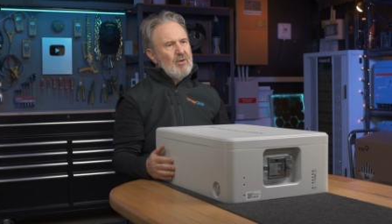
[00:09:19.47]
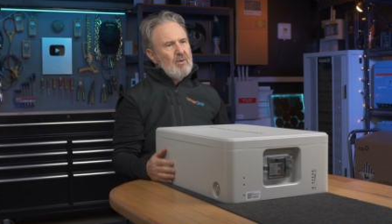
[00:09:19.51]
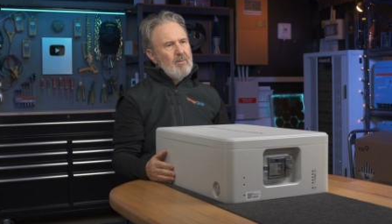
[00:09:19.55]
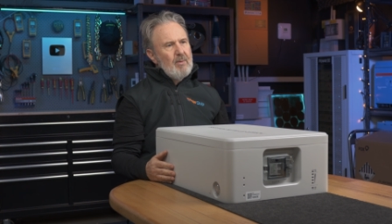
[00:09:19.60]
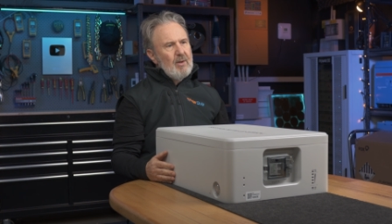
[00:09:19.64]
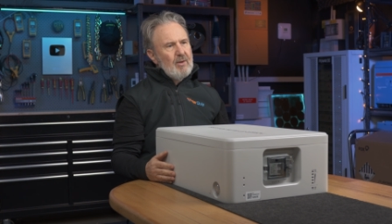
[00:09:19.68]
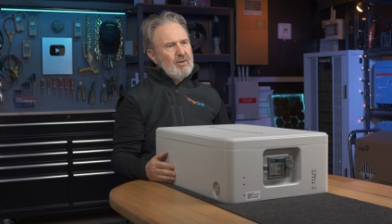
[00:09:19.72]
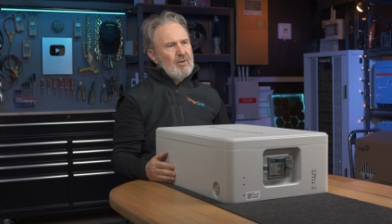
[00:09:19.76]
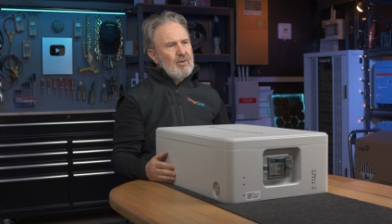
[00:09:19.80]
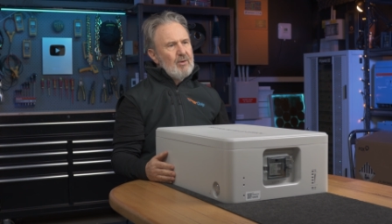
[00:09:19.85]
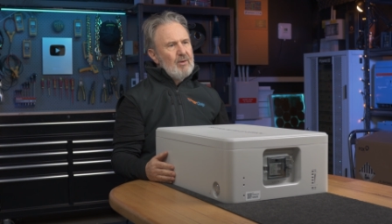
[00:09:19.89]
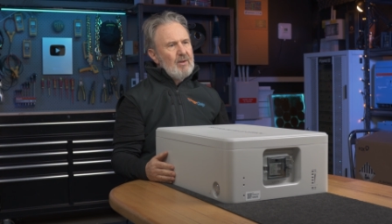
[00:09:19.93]

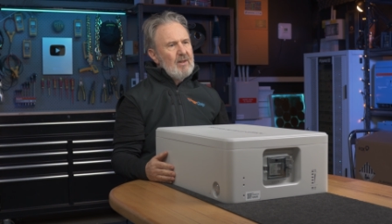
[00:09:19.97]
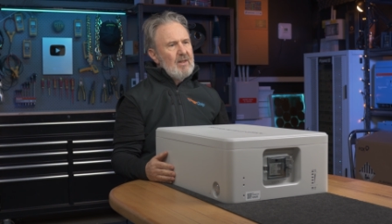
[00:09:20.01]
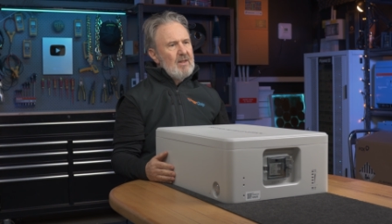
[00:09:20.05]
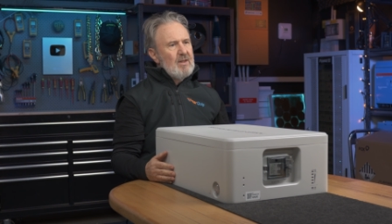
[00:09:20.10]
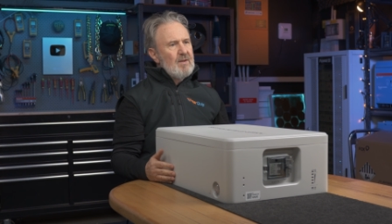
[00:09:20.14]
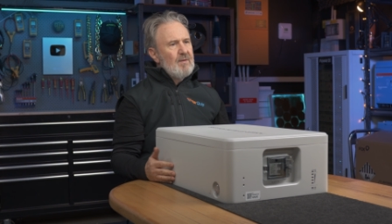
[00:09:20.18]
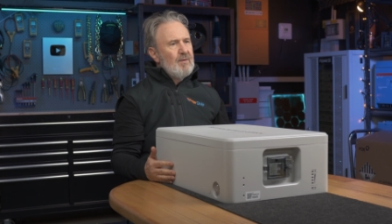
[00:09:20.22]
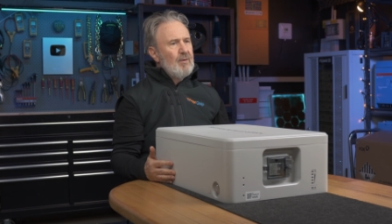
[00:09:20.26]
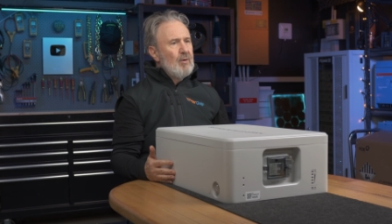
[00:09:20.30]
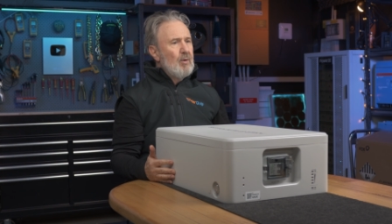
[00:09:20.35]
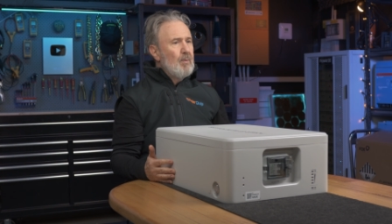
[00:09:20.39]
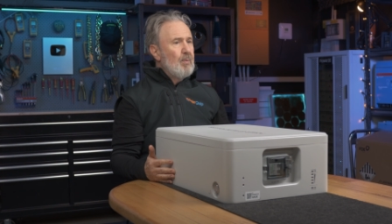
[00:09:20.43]
module is
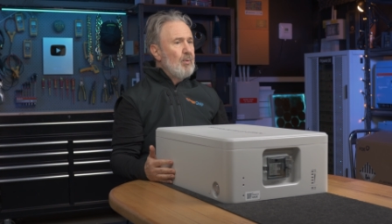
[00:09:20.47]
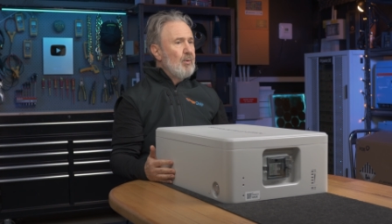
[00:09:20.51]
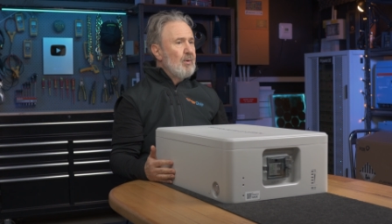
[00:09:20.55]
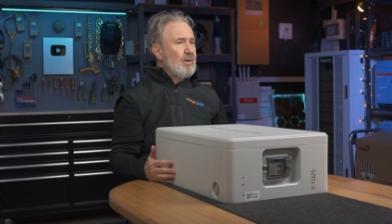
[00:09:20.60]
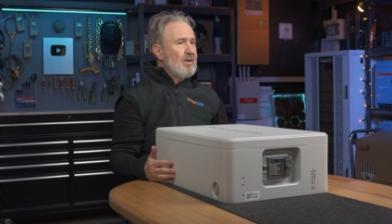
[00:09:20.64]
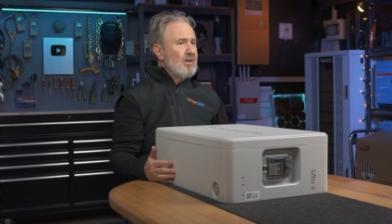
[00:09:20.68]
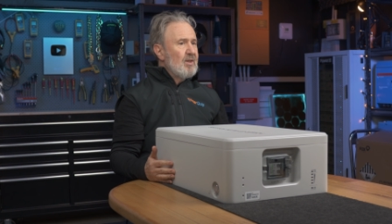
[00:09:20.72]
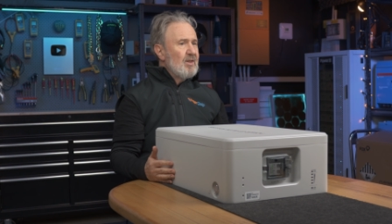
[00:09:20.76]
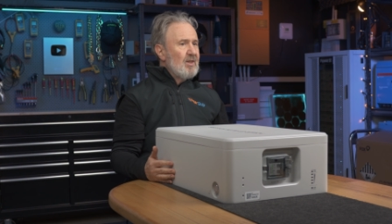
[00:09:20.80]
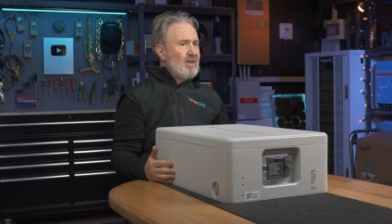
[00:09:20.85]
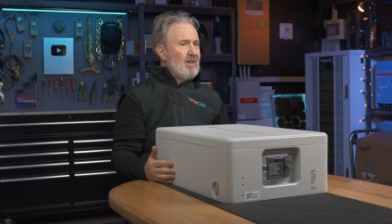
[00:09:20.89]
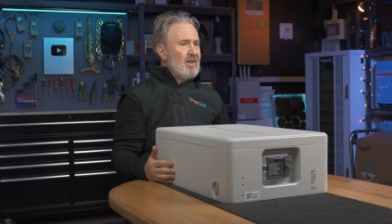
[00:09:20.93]

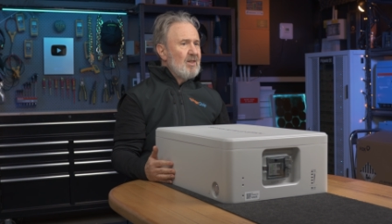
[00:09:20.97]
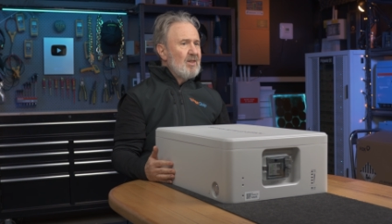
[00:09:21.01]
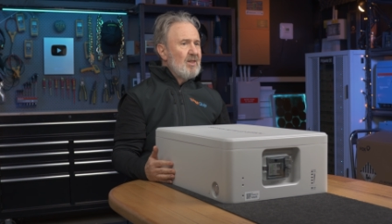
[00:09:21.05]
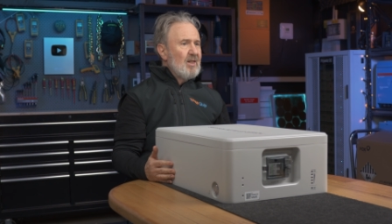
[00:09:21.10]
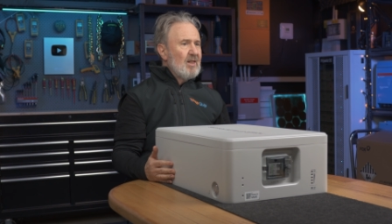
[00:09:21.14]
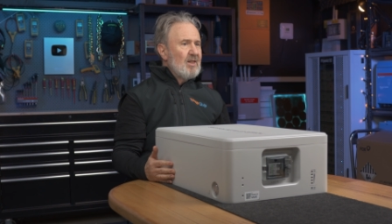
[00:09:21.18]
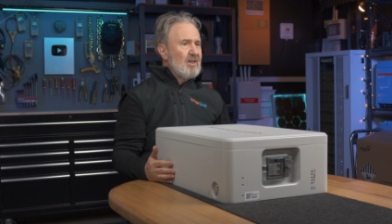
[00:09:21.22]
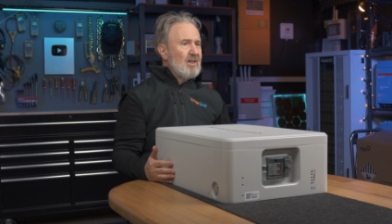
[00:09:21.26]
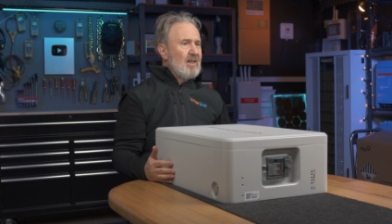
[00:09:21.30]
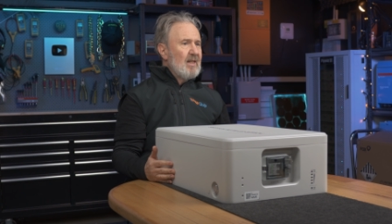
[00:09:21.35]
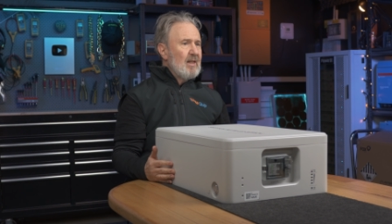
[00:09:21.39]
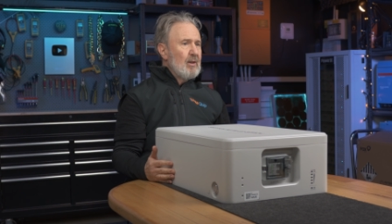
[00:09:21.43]

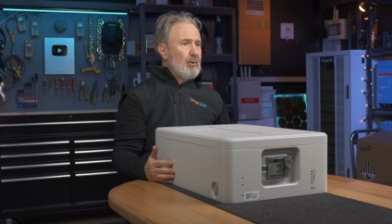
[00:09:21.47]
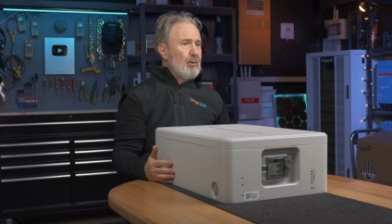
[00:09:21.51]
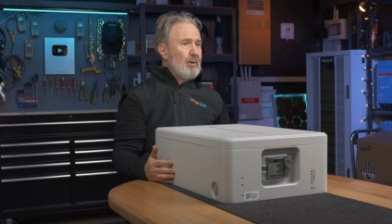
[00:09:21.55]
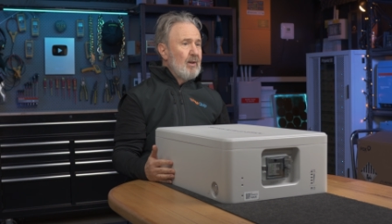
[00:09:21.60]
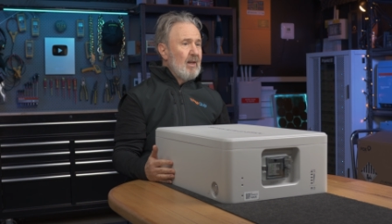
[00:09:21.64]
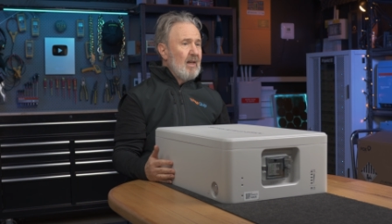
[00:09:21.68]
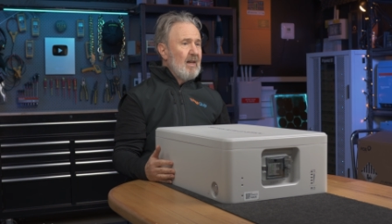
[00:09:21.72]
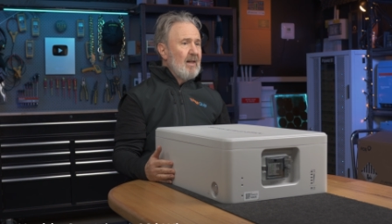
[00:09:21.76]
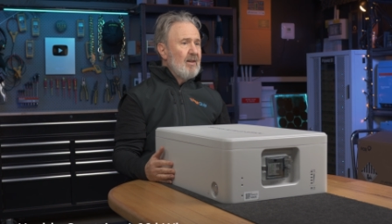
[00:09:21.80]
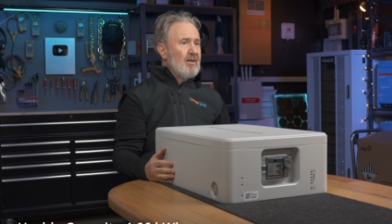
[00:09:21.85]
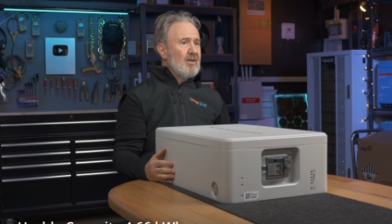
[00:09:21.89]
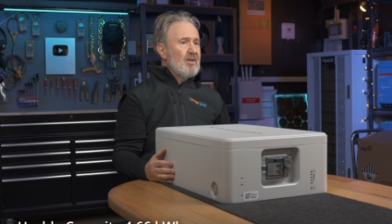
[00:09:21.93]
4.66 kilowatt
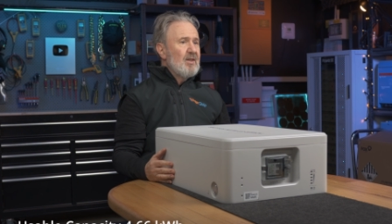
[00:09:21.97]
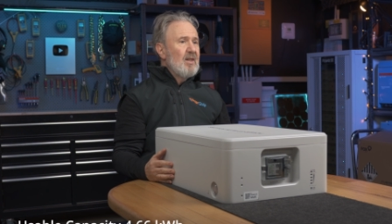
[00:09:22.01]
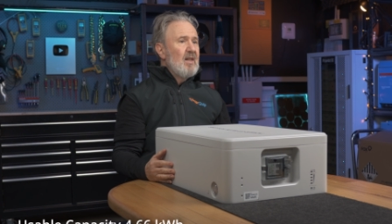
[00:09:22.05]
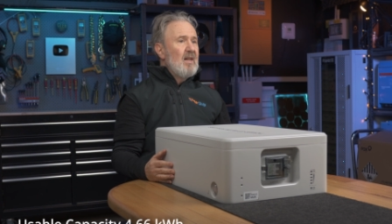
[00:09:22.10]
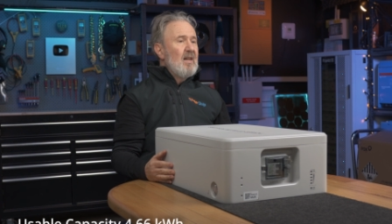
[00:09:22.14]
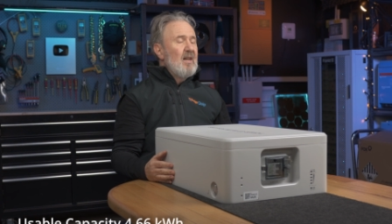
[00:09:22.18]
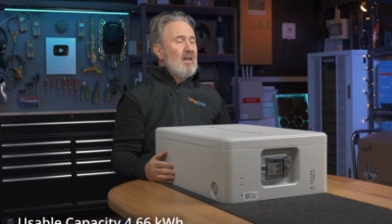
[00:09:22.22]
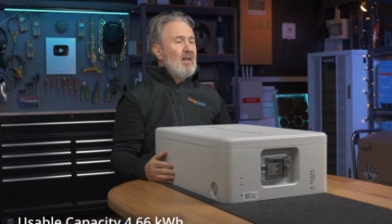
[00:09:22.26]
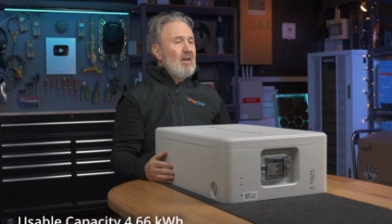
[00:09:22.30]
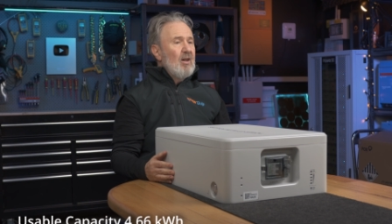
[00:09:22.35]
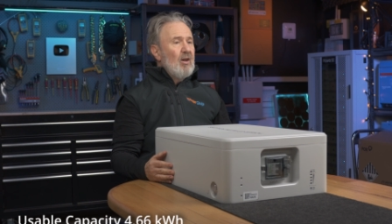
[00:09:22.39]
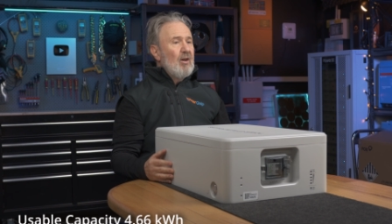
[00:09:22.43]
hours
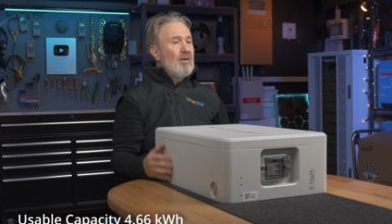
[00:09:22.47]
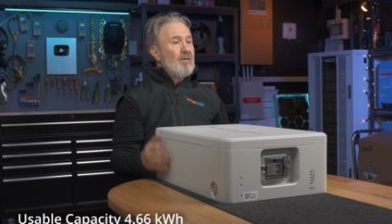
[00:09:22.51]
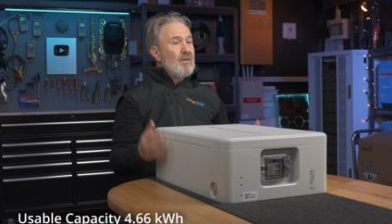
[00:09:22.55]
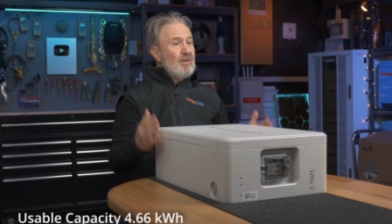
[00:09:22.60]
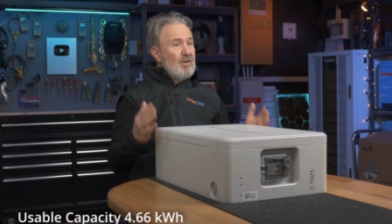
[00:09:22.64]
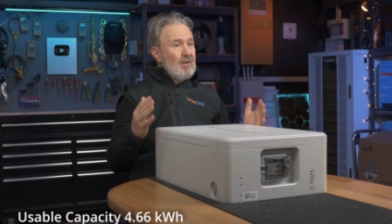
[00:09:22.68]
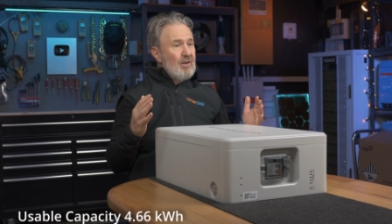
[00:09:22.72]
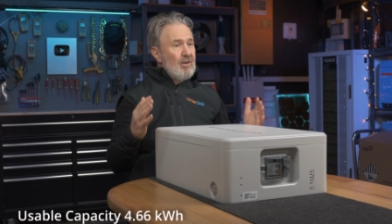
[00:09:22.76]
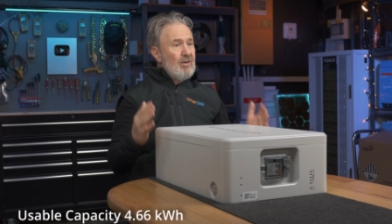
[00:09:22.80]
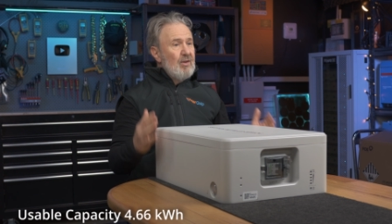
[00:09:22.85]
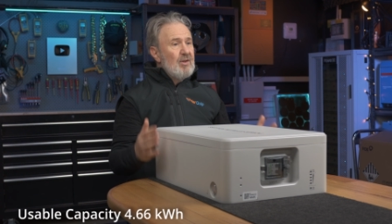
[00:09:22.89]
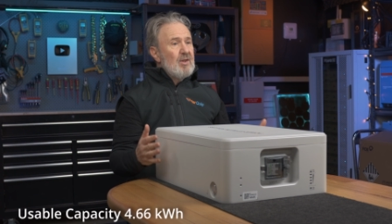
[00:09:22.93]
of
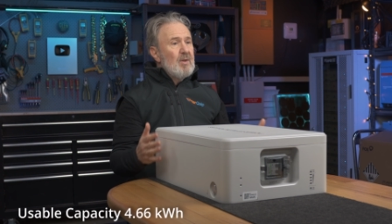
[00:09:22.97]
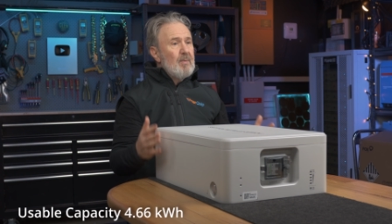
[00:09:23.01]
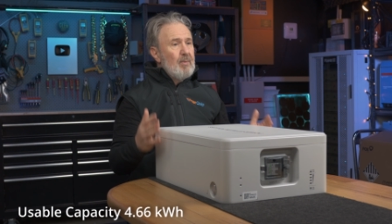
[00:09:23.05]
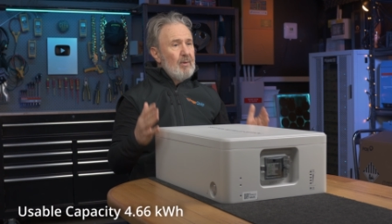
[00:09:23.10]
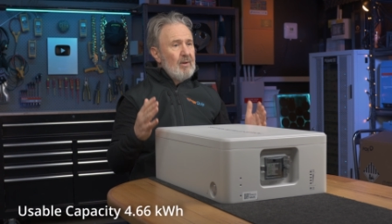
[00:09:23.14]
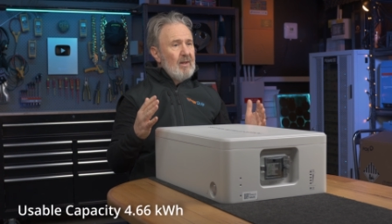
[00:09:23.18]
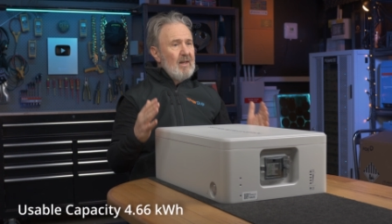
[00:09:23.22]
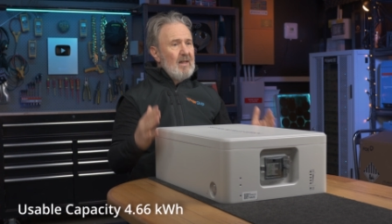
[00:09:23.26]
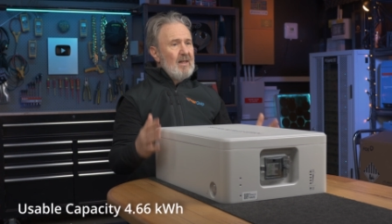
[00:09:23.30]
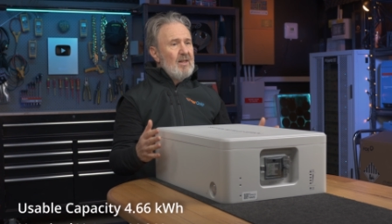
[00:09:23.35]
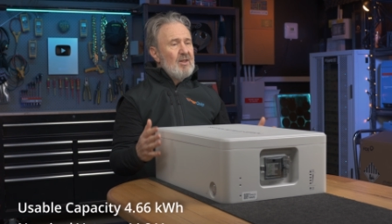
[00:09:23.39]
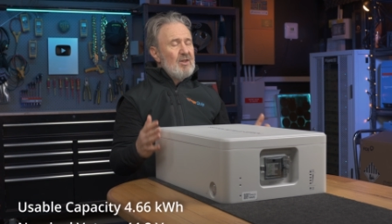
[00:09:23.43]
usable
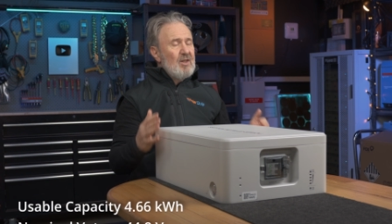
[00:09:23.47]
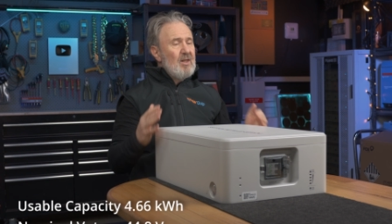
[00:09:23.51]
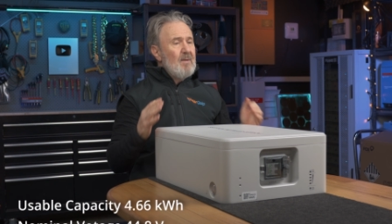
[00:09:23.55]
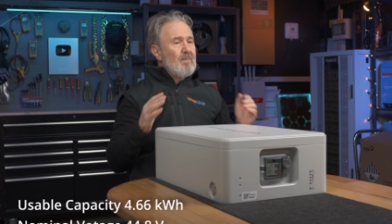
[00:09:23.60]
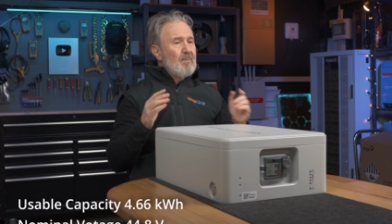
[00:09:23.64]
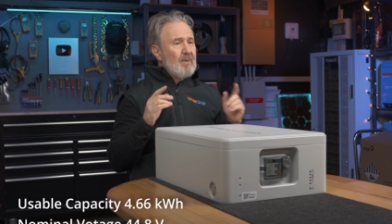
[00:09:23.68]
energy.